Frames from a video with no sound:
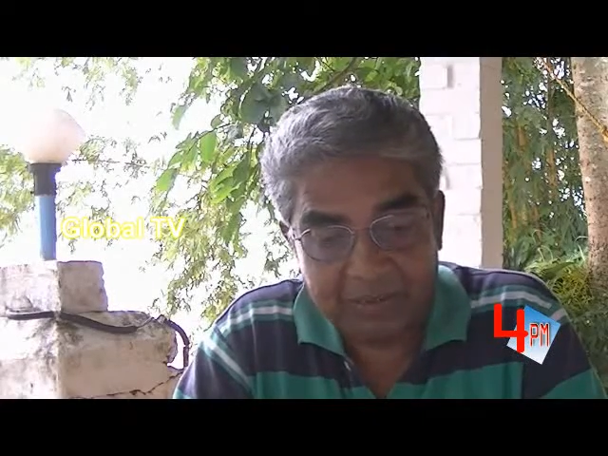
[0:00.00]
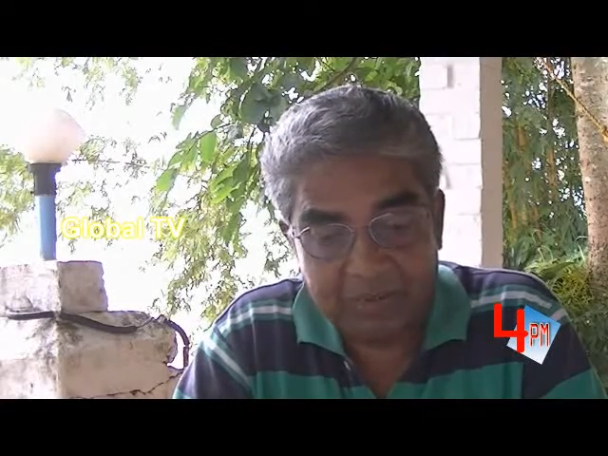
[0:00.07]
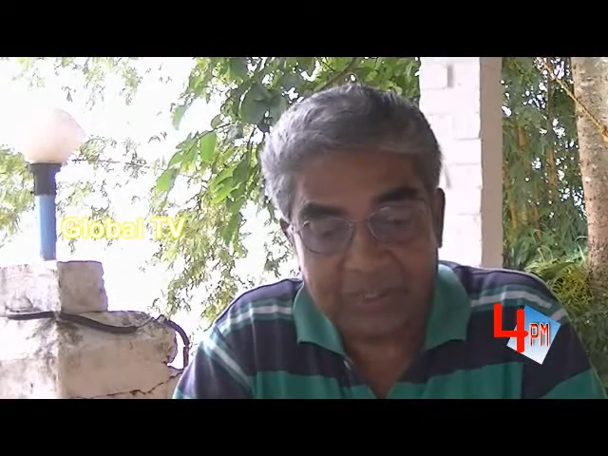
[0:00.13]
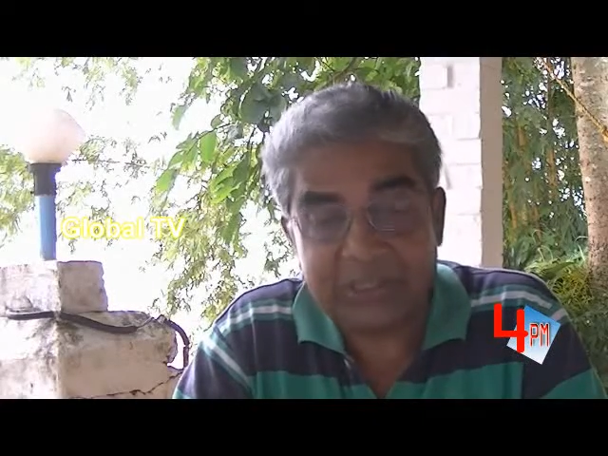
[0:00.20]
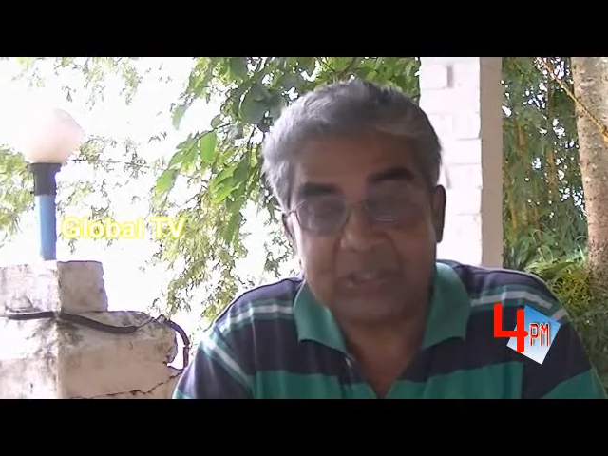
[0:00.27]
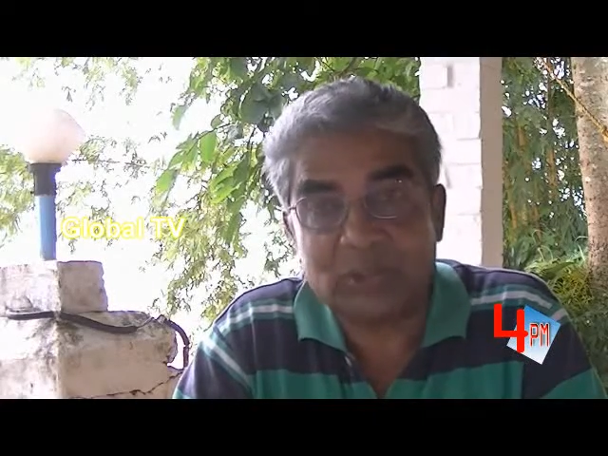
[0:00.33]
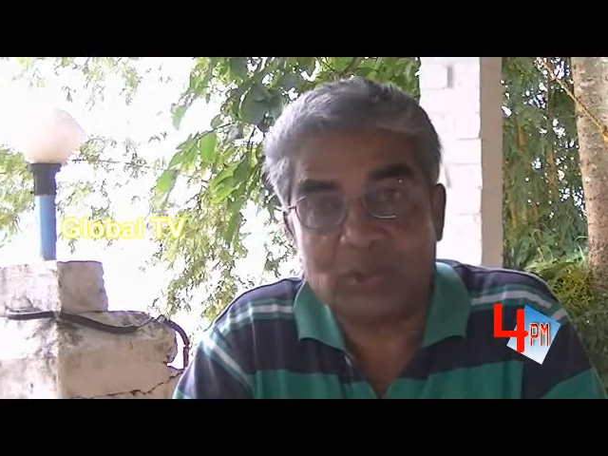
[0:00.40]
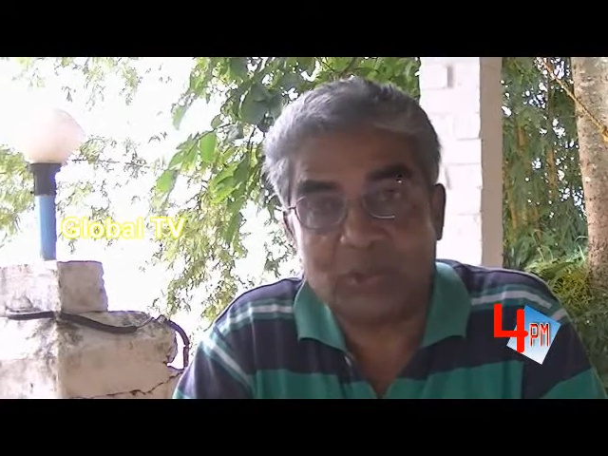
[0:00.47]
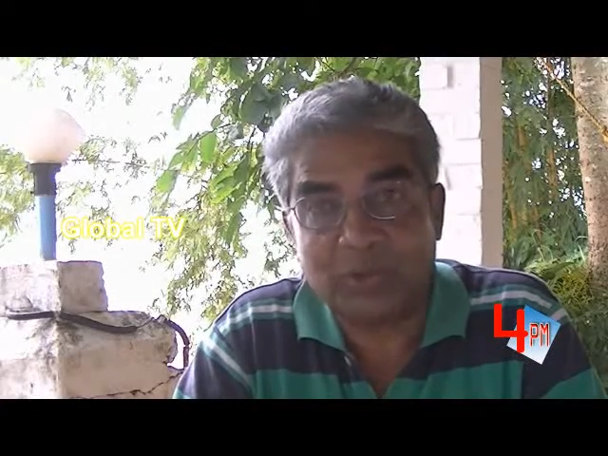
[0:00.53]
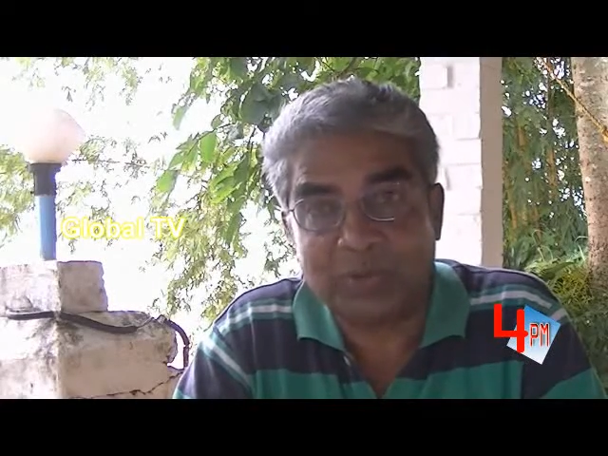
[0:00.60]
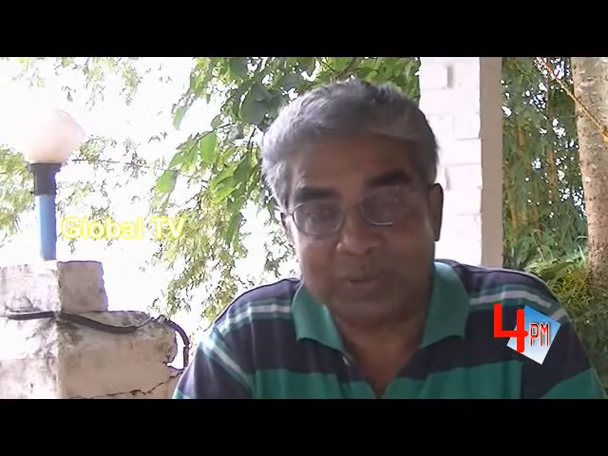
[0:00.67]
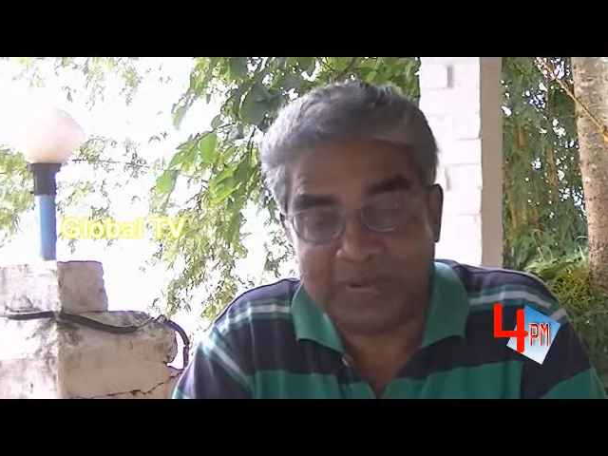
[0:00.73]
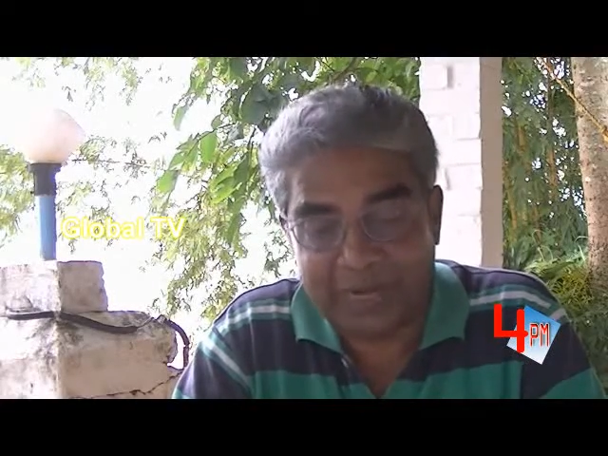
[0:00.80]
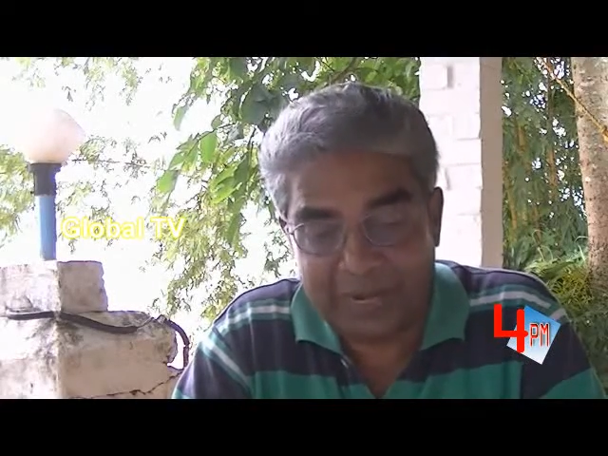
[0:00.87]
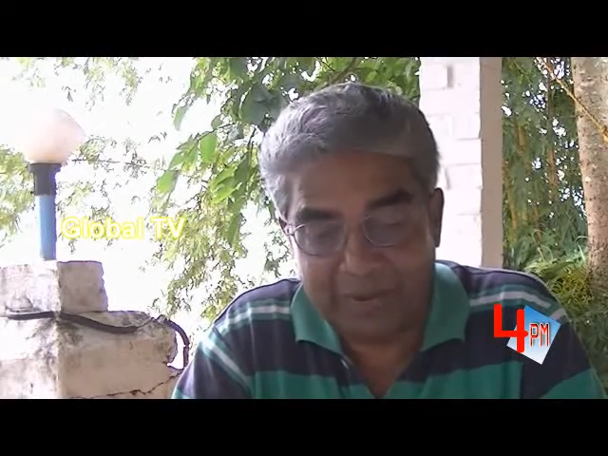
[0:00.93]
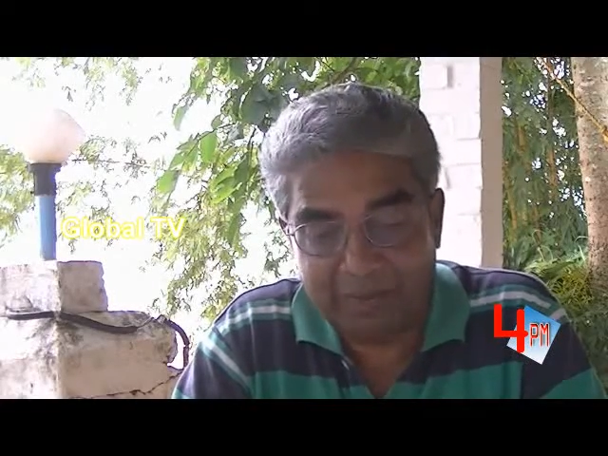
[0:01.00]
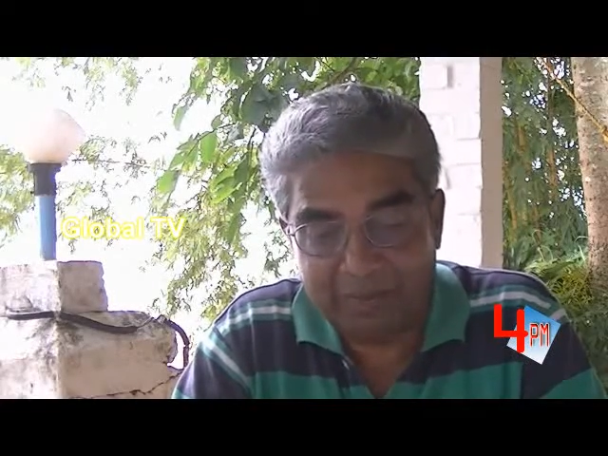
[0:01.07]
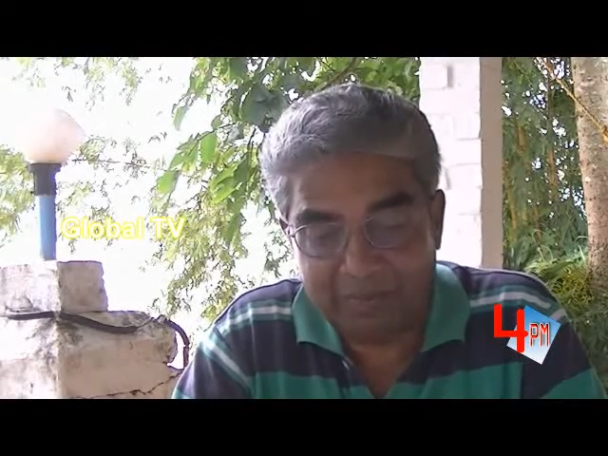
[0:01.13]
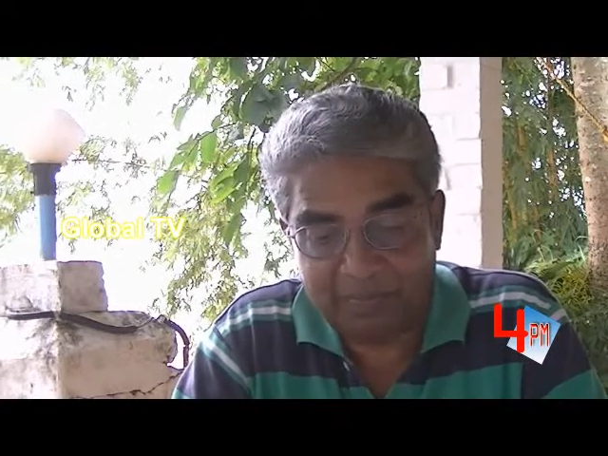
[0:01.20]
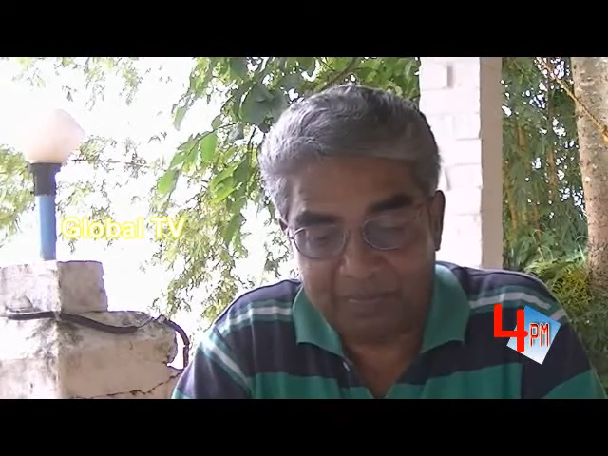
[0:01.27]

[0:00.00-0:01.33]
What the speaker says: Please Google my name.